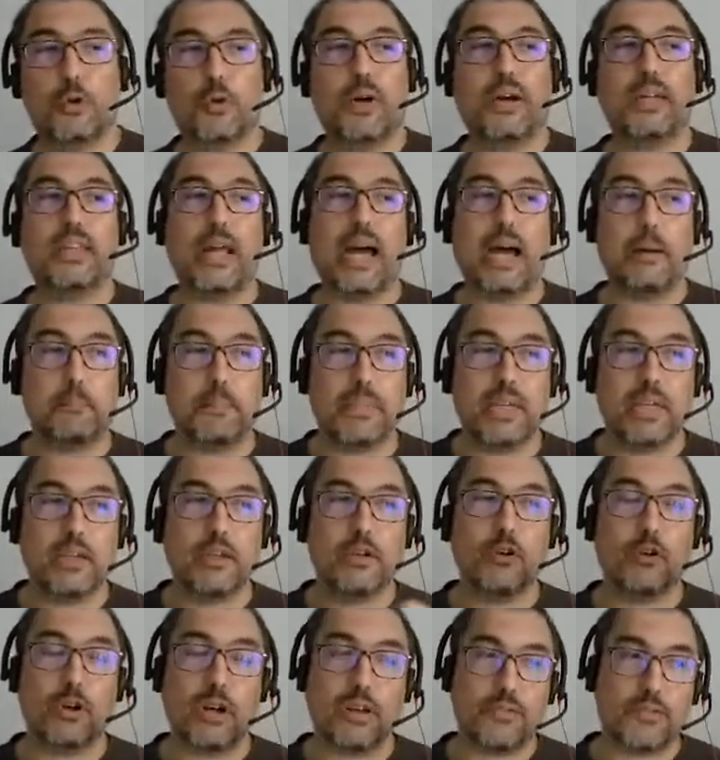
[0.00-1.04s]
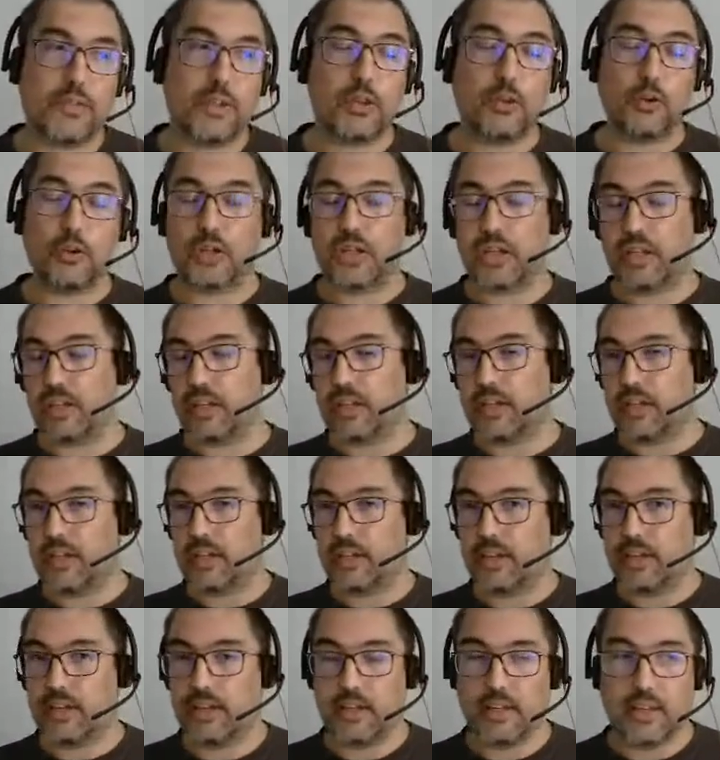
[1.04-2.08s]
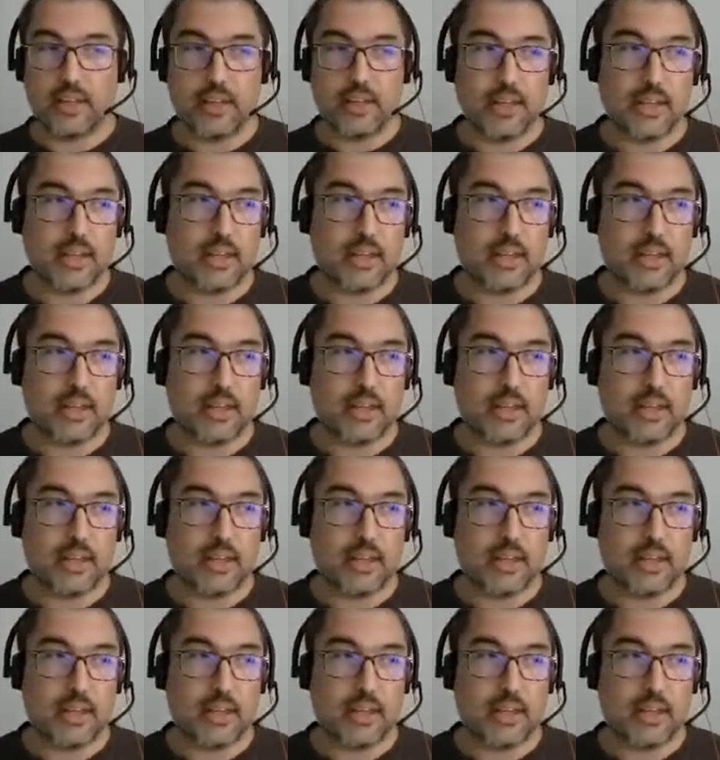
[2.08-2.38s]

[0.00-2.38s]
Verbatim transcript: a PIN or a FIDO key uh, uh,